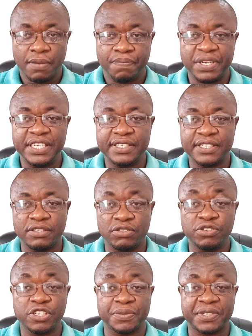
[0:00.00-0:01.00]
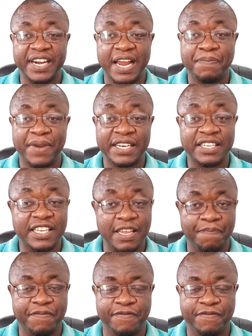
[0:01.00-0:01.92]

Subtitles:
please do subscribe and keep